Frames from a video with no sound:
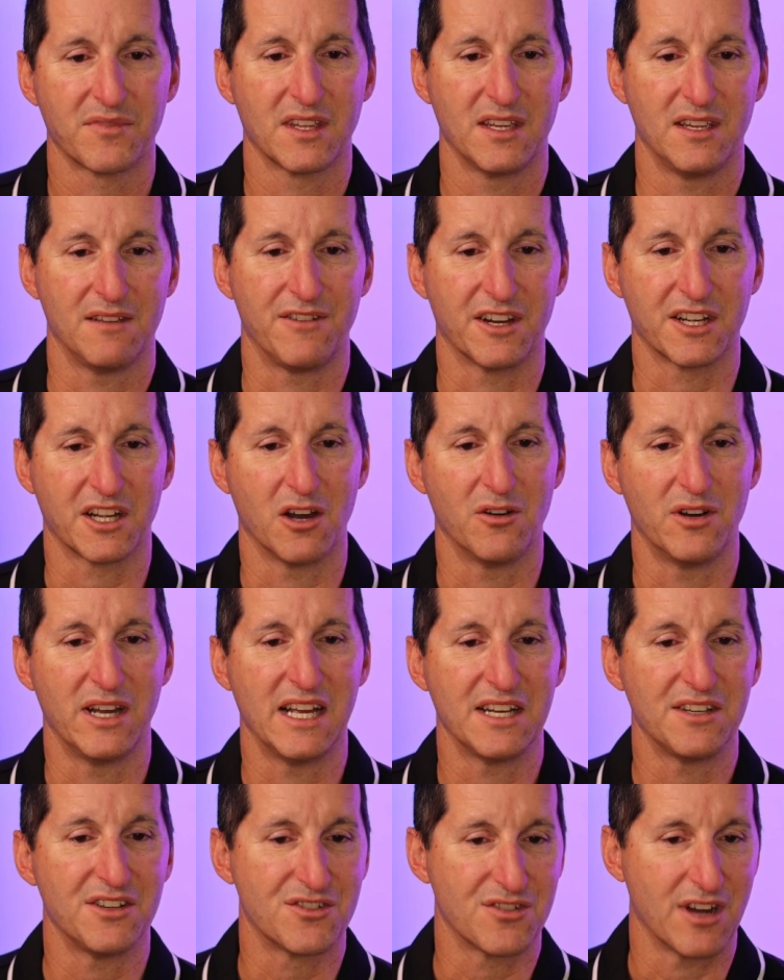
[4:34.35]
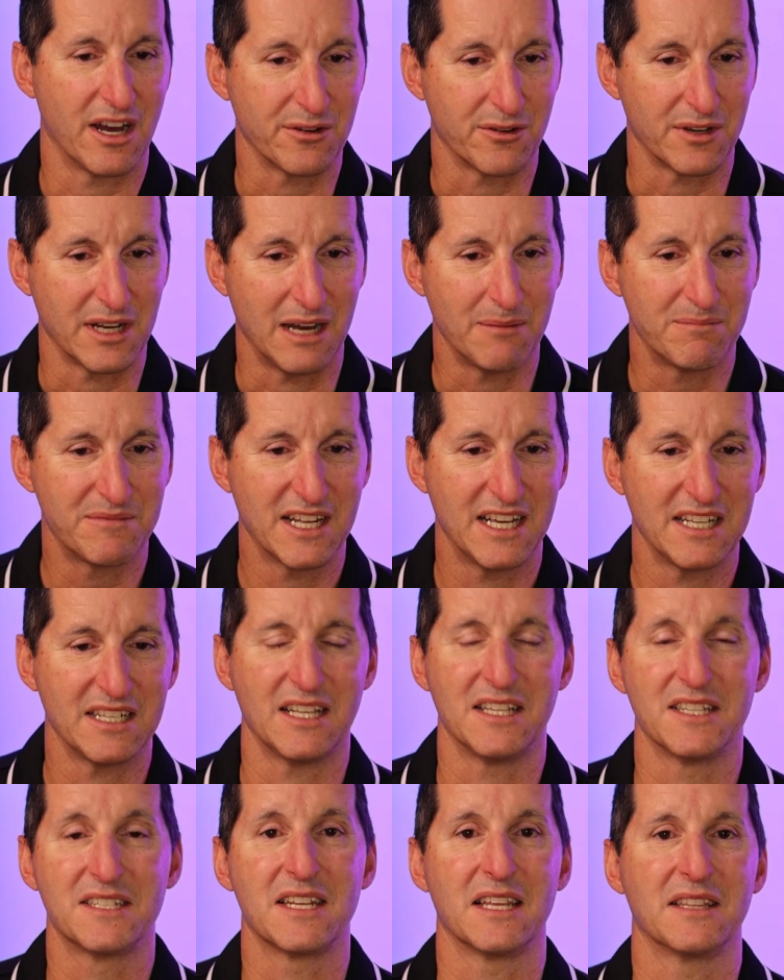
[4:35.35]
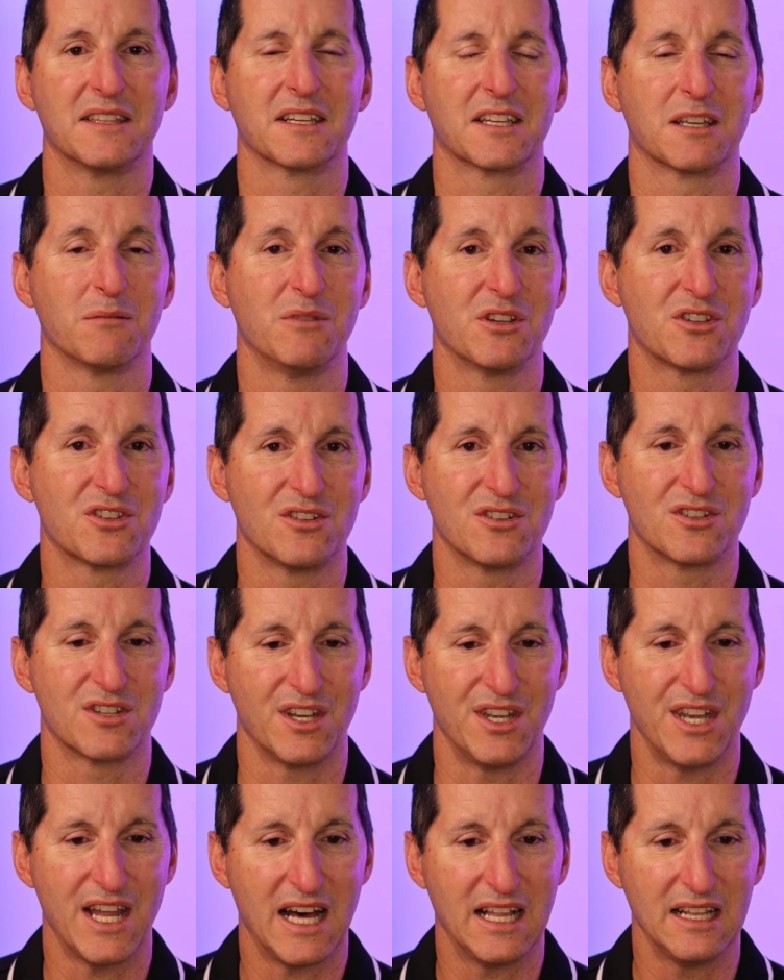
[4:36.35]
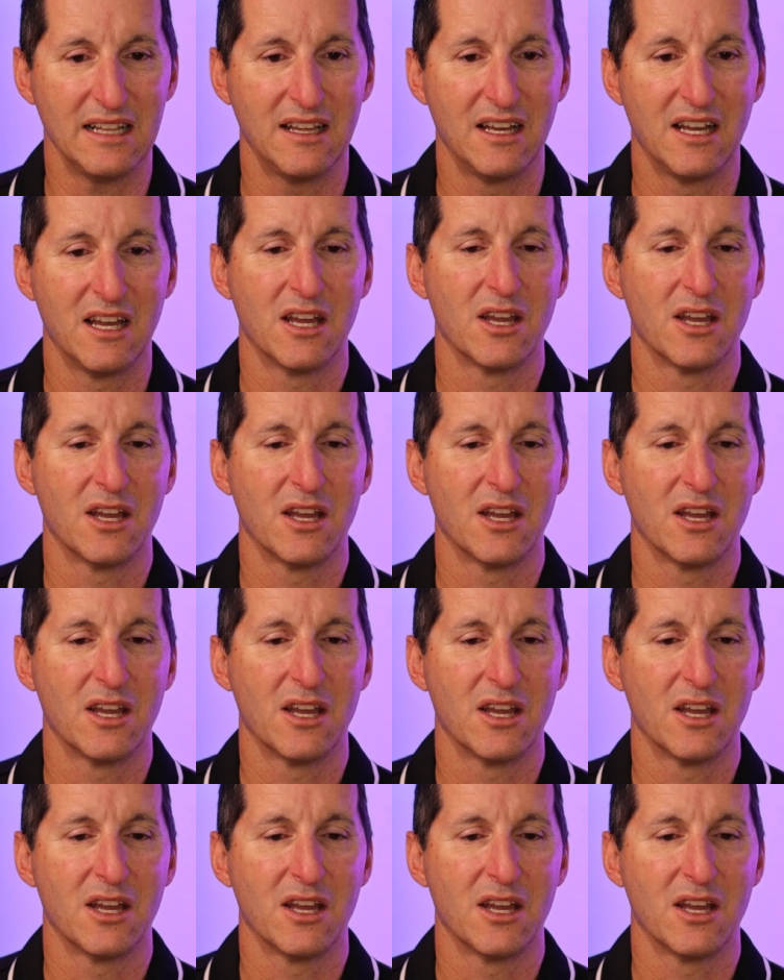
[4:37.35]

If I go ahead and try to an update and set the commission to null,